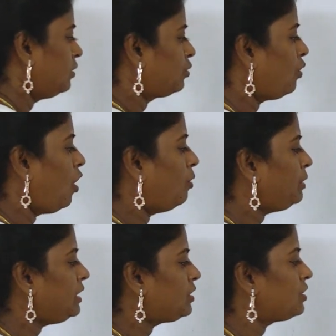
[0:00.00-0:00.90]
so how
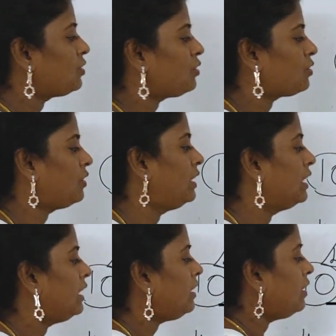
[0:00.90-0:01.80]
many zeros are
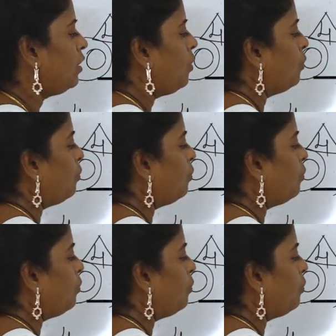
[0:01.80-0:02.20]
here?